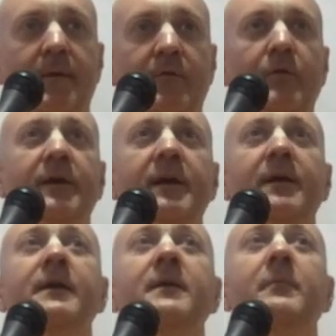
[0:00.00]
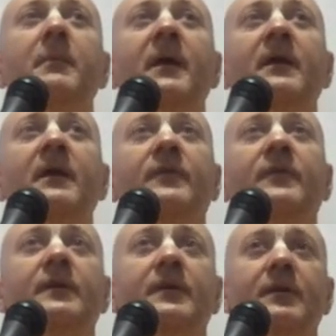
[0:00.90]
So there he may
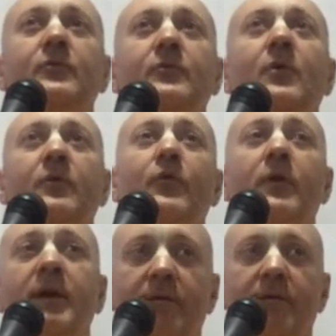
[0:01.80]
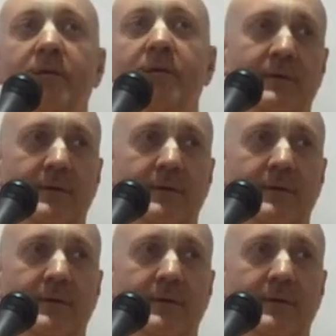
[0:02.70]
manifest either two or four hands.